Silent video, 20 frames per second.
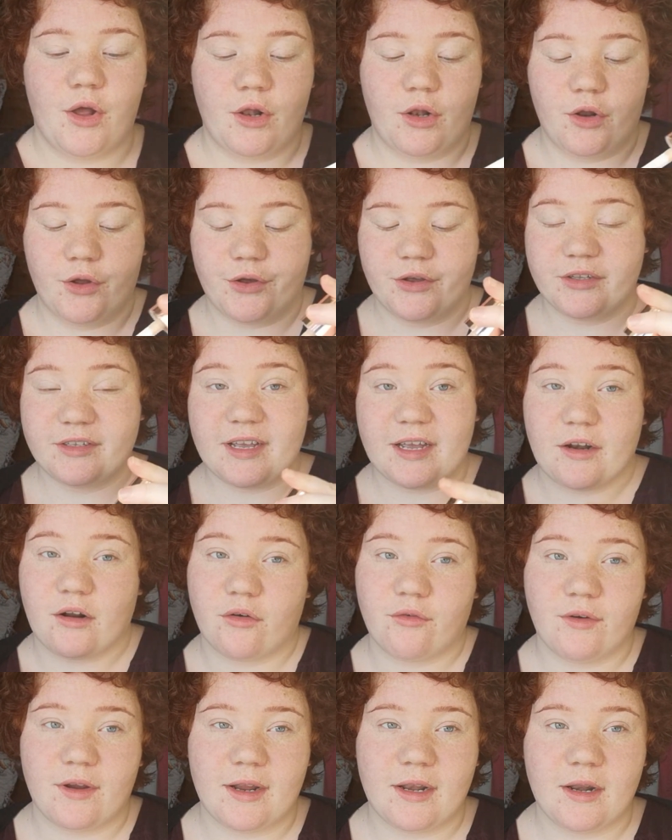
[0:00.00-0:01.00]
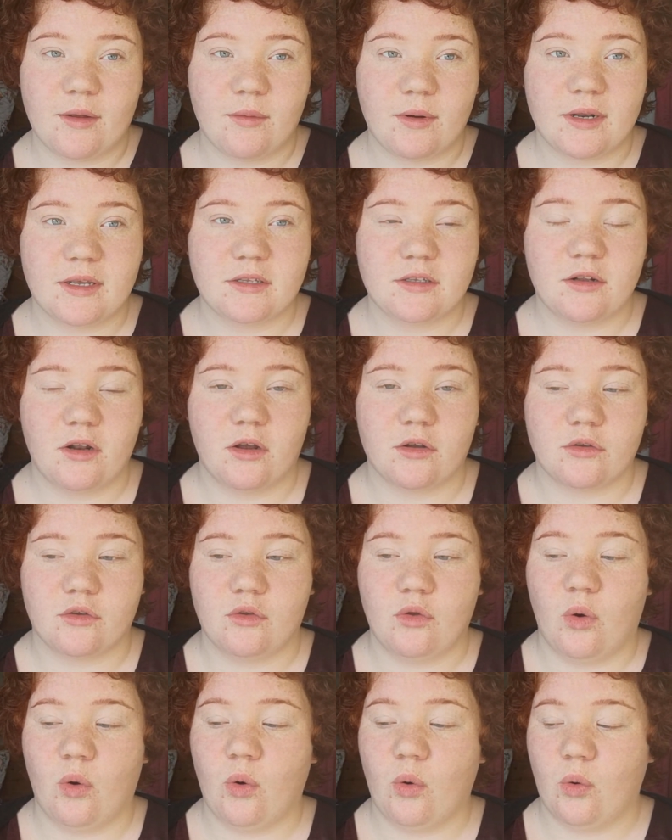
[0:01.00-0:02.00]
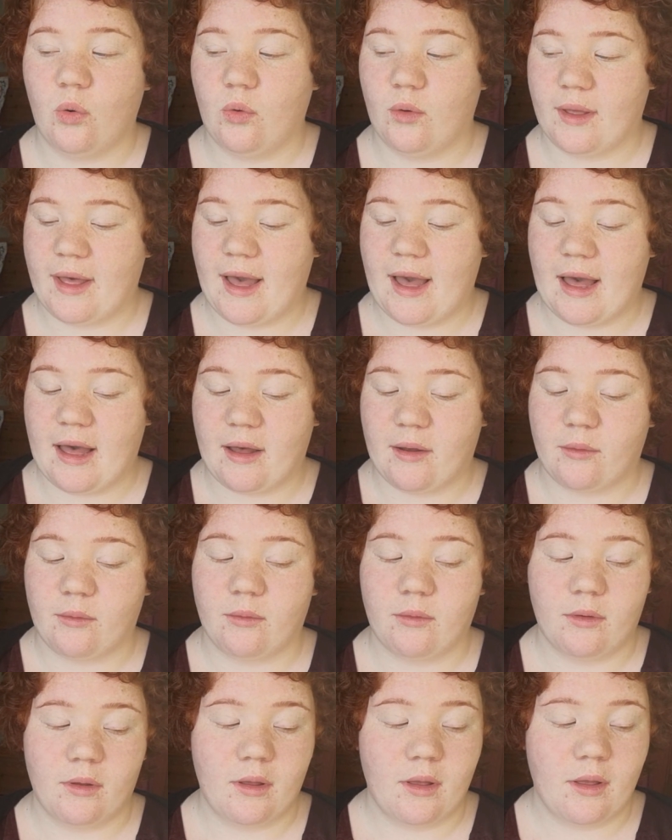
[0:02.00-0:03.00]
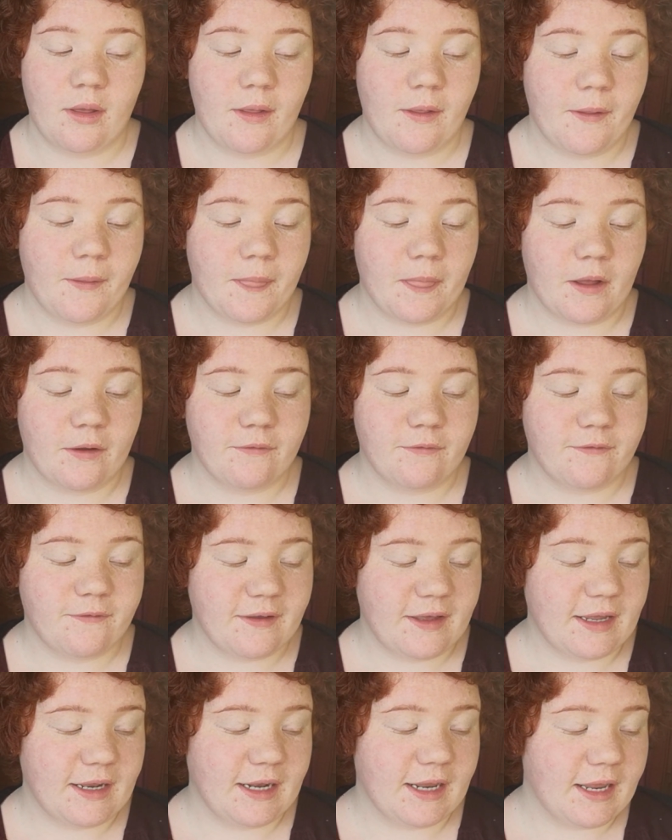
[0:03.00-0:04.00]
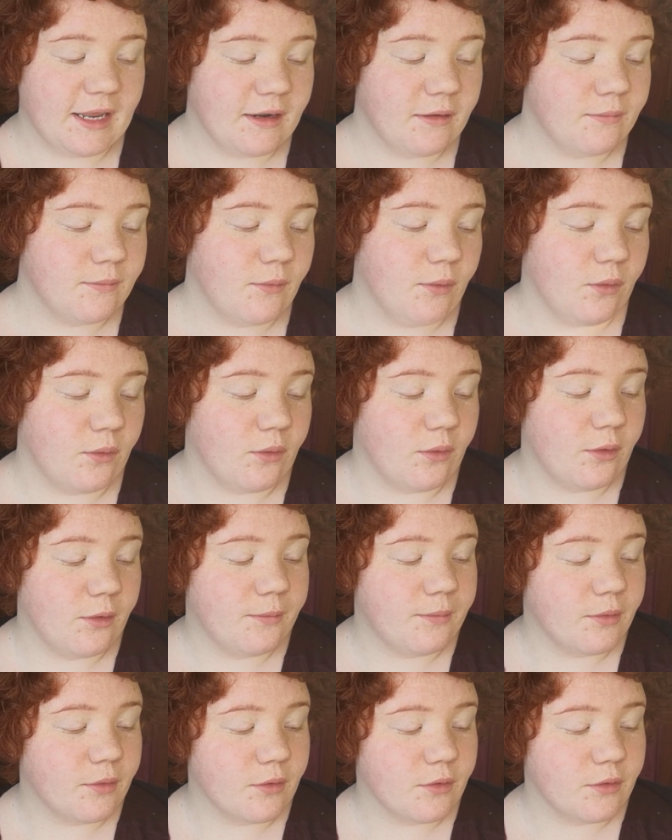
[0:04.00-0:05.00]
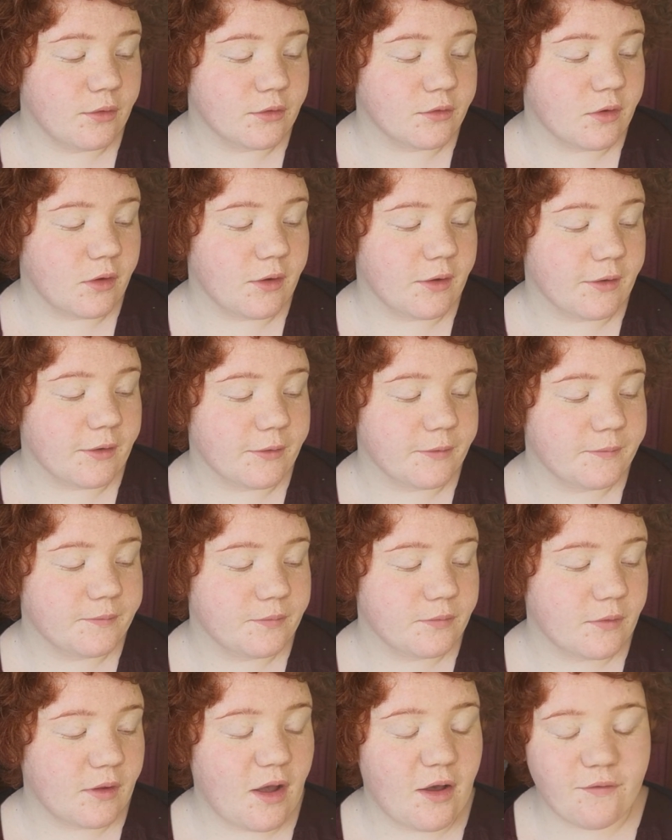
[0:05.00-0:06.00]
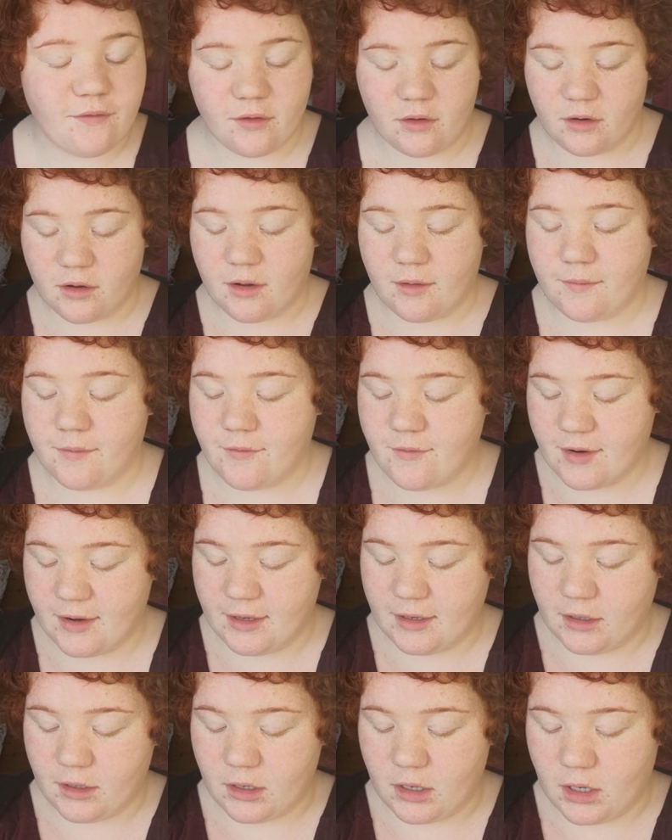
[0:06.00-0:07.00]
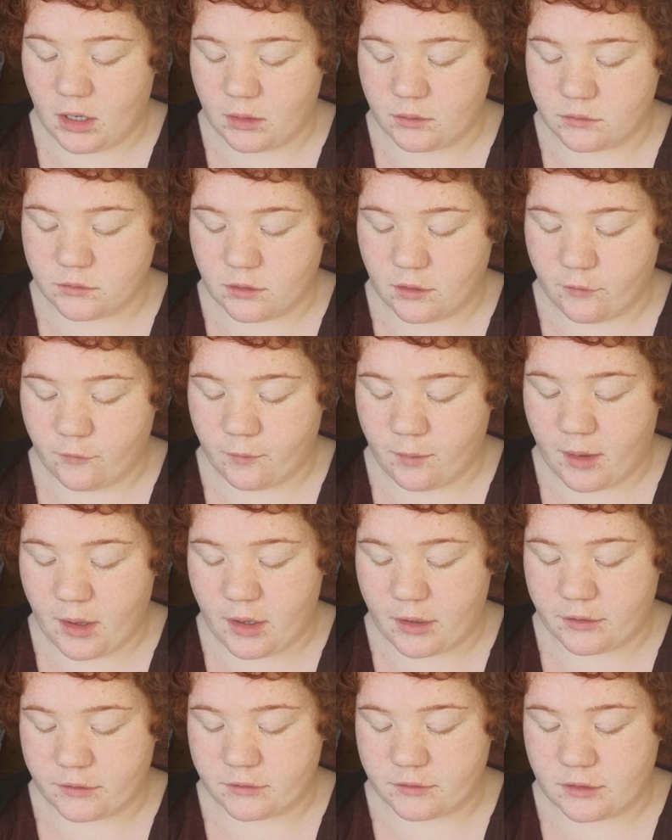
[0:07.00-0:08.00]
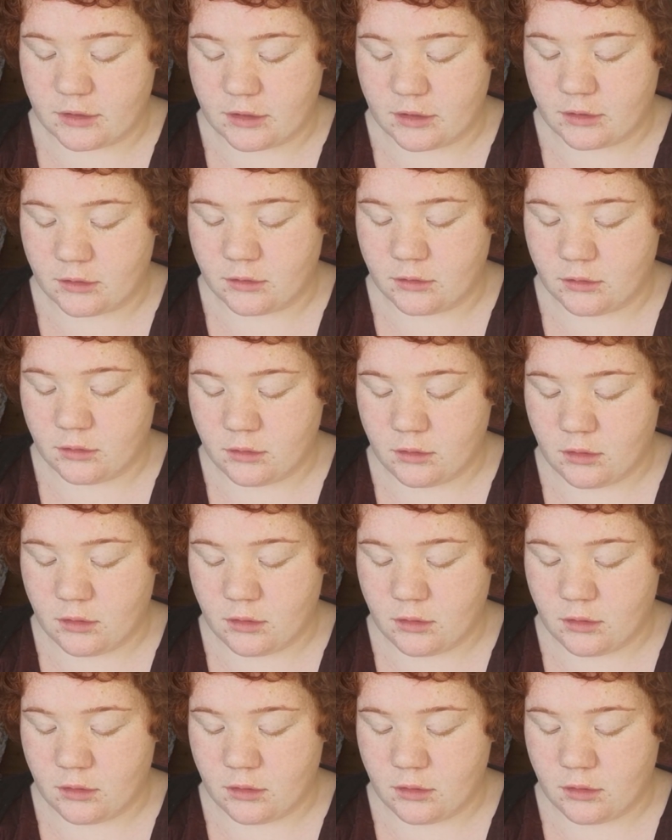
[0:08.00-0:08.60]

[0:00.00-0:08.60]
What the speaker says: like I said, I really wanted to like talk how I'm feeling more, because I feel like I'm a really closed off person.